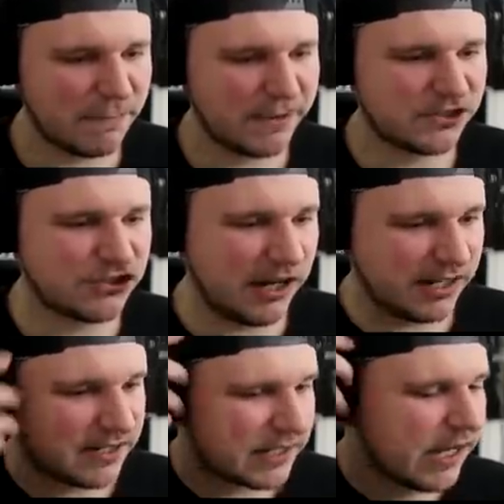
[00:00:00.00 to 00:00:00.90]
of Big
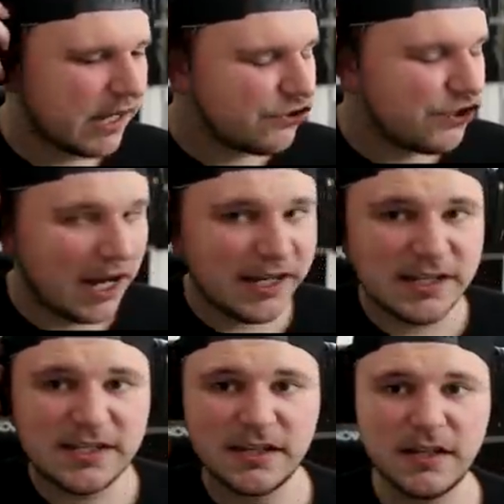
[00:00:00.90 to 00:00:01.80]
Chungus.
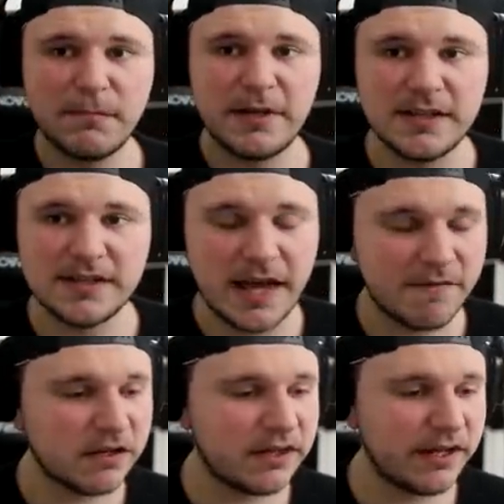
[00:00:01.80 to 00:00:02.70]
Chungus means
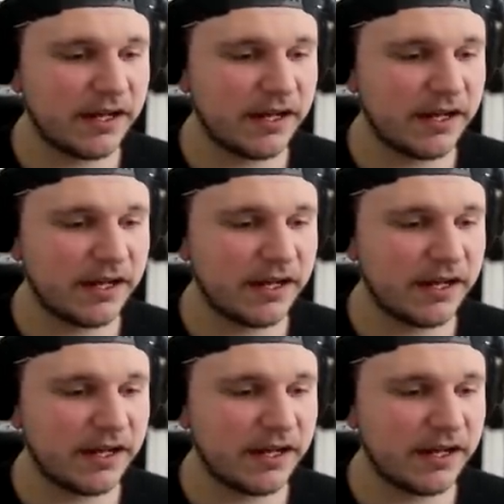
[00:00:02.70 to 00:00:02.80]
everything